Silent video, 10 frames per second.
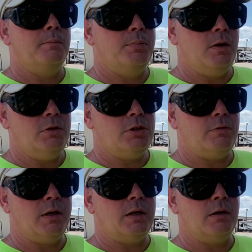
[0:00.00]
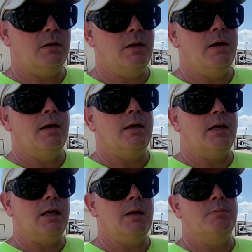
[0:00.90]
Post-treating
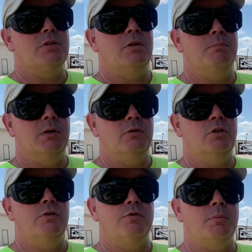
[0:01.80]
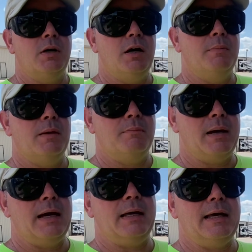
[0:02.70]
keeps the mildew from coming
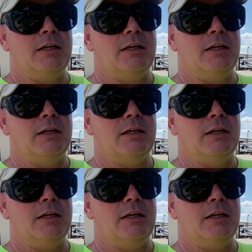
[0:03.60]
back